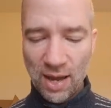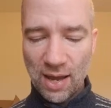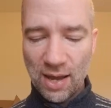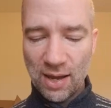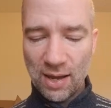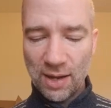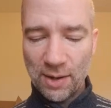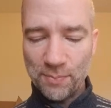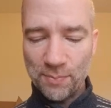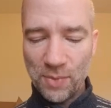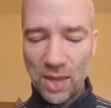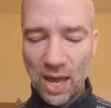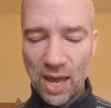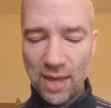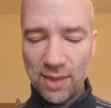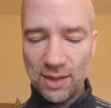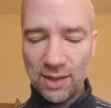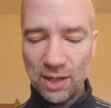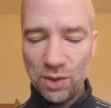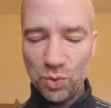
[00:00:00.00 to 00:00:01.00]

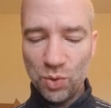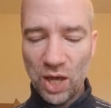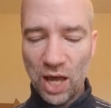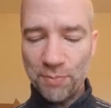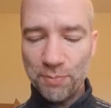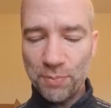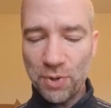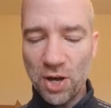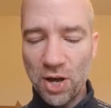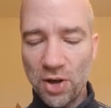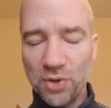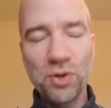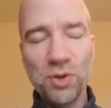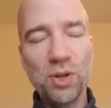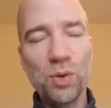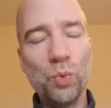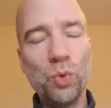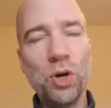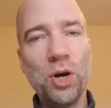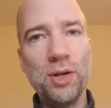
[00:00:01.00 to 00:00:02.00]
and then you have part of
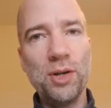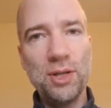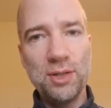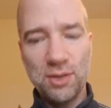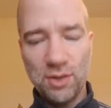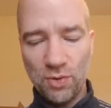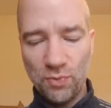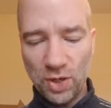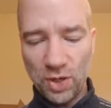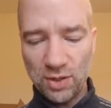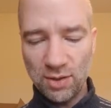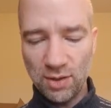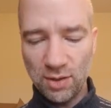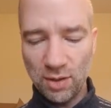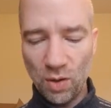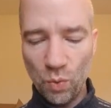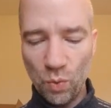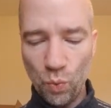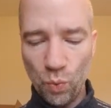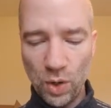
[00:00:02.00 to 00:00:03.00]
the word is written